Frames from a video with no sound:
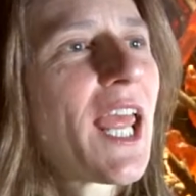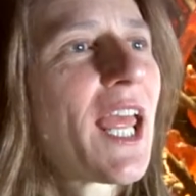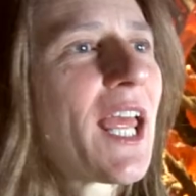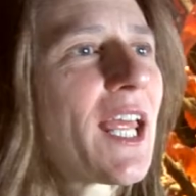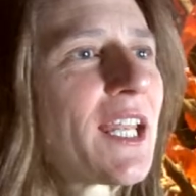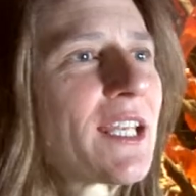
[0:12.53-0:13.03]

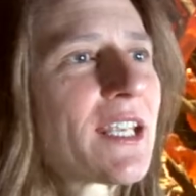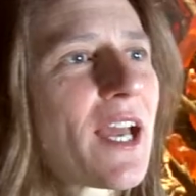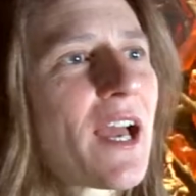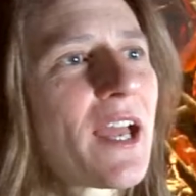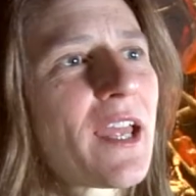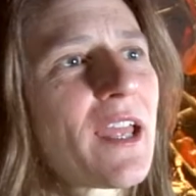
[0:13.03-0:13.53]
and
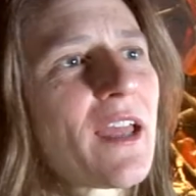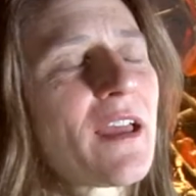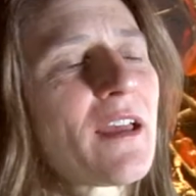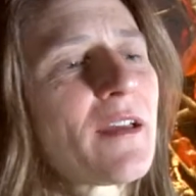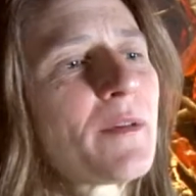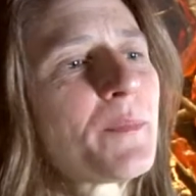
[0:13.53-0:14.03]
I
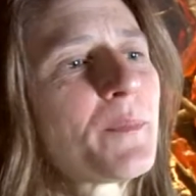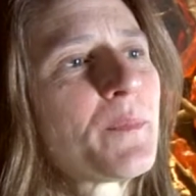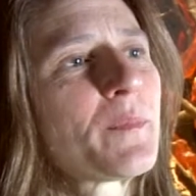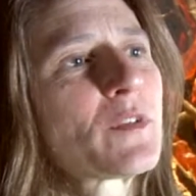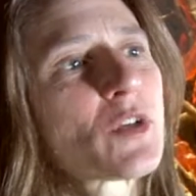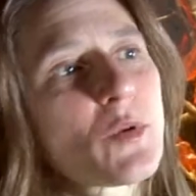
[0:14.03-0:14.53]

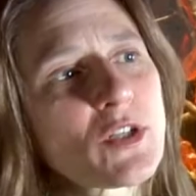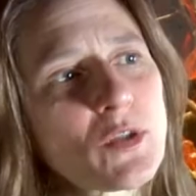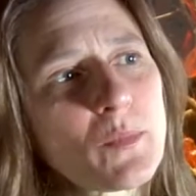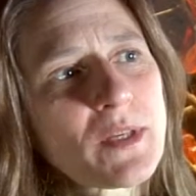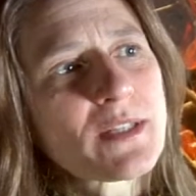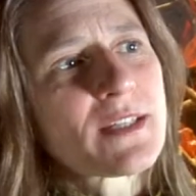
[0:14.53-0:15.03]
am showing
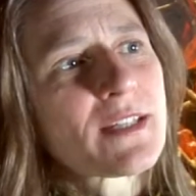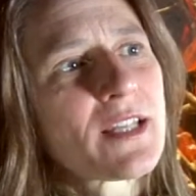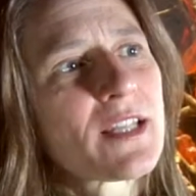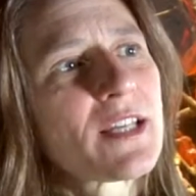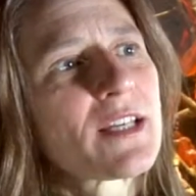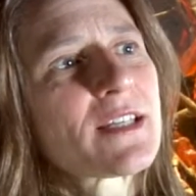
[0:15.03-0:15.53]
two pieces
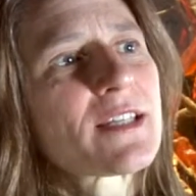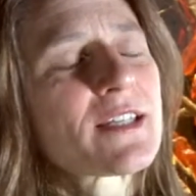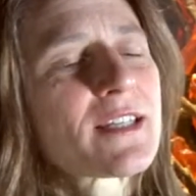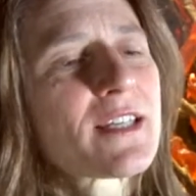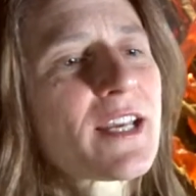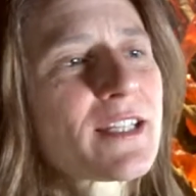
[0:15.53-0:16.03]
in
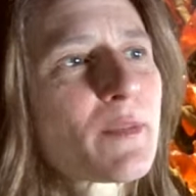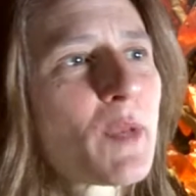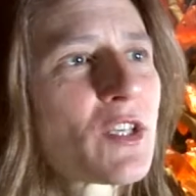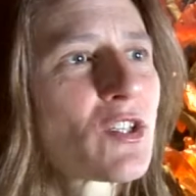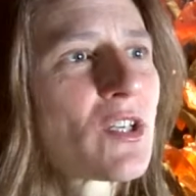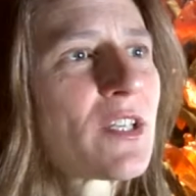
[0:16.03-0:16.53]
this
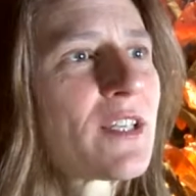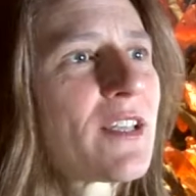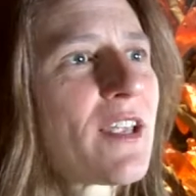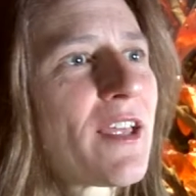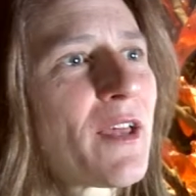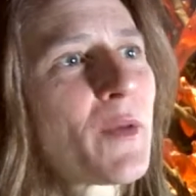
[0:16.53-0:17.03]

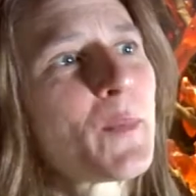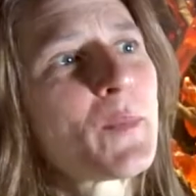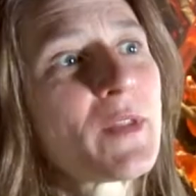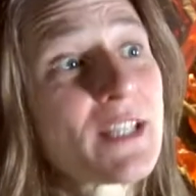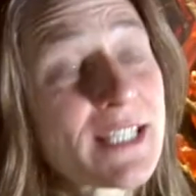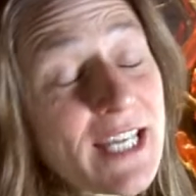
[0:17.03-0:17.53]
exhibition,
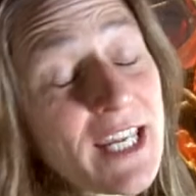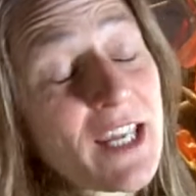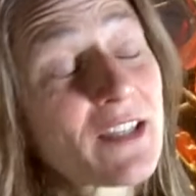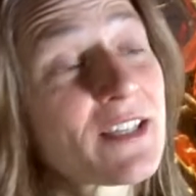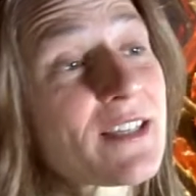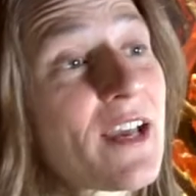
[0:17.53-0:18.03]
um, in the Singing
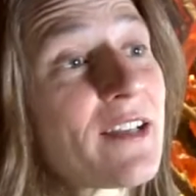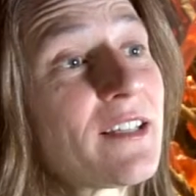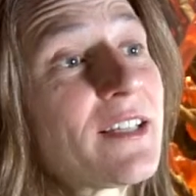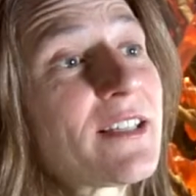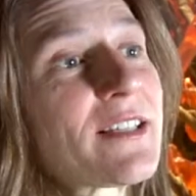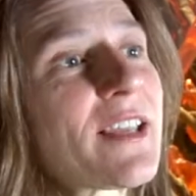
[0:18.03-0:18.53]
in the
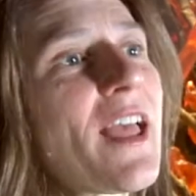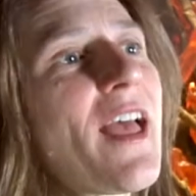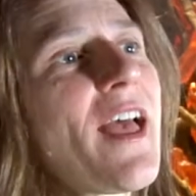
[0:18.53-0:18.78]
Silence,